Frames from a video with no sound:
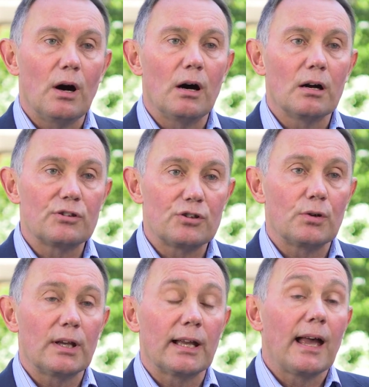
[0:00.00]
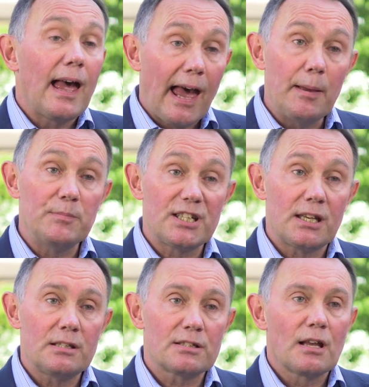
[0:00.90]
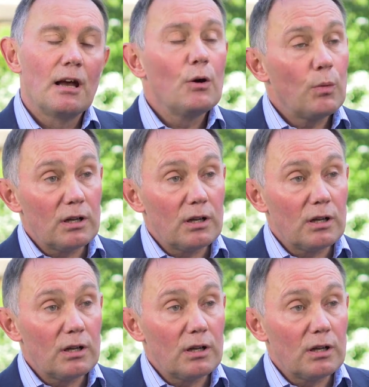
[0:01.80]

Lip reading: are doing MDs.